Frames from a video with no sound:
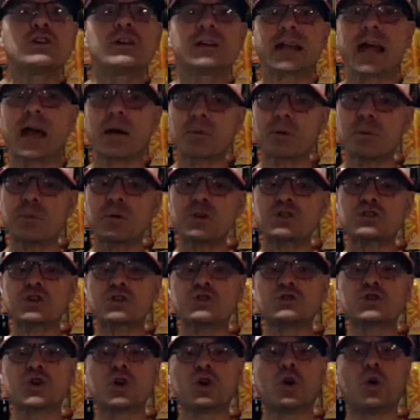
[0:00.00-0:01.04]
You got to help me push
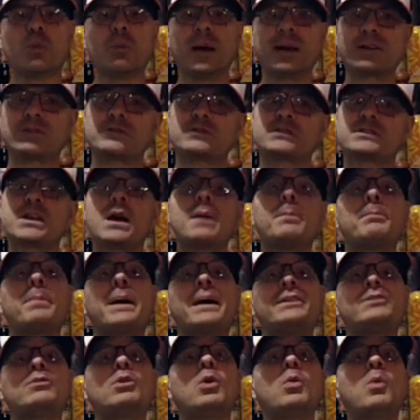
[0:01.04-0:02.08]
those Google metrics up
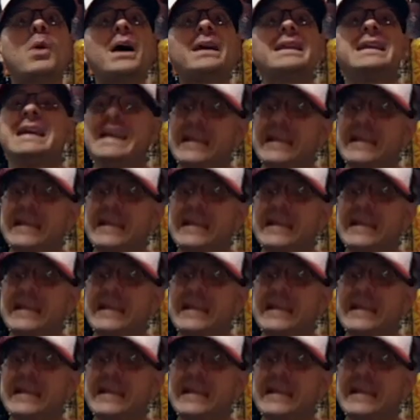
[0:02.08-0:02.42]
by doing what?